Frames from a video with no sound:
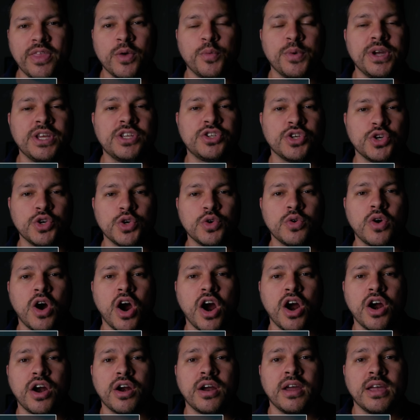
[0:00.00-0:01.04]
that we do
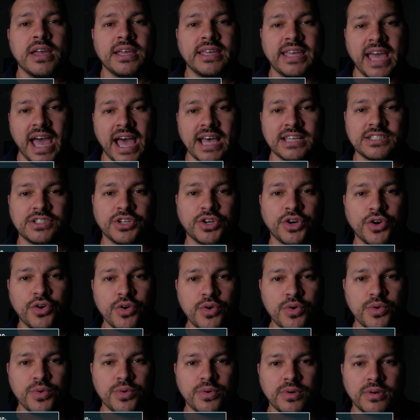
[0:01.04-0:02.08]
our cast and
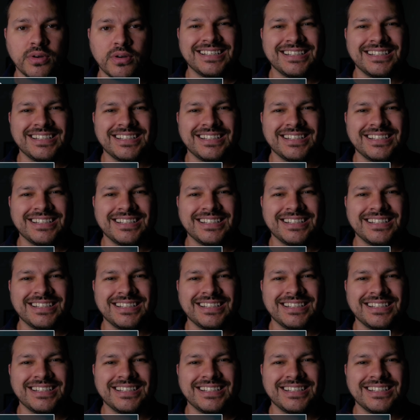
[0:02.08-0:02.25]
crew.